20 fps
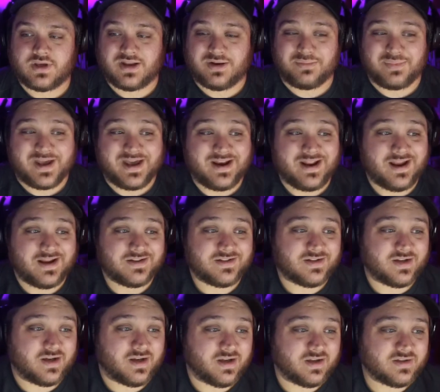got a
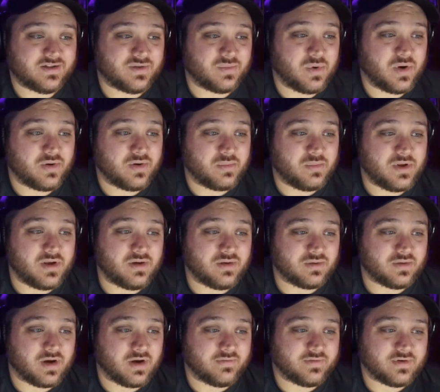badass Simone
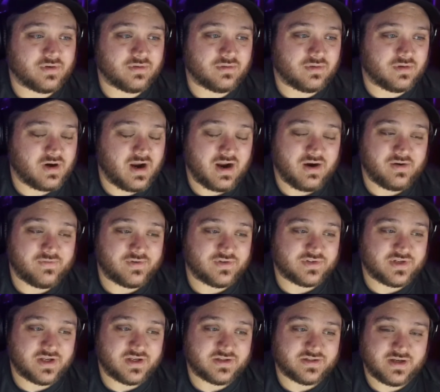DeMio cover, or however you
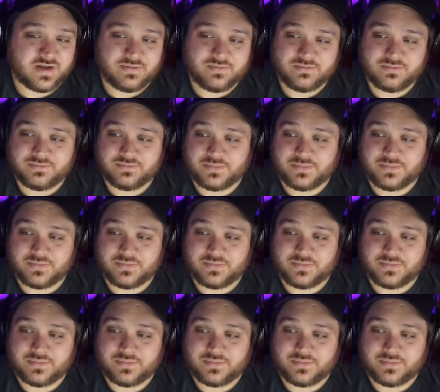say his name.